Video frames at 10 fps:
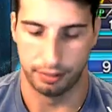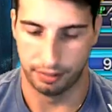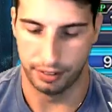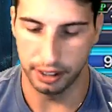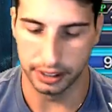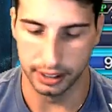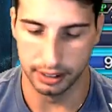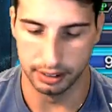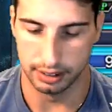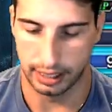Carrion,
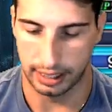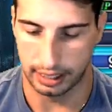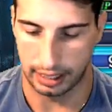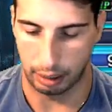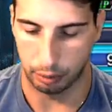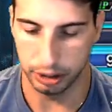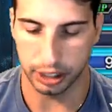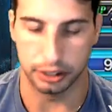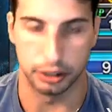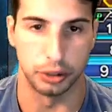uh, I wish I
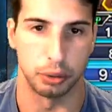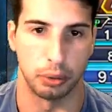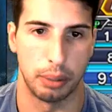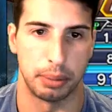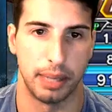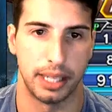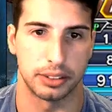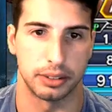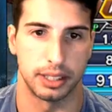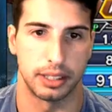could use your Weapon Master
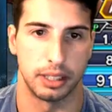right now,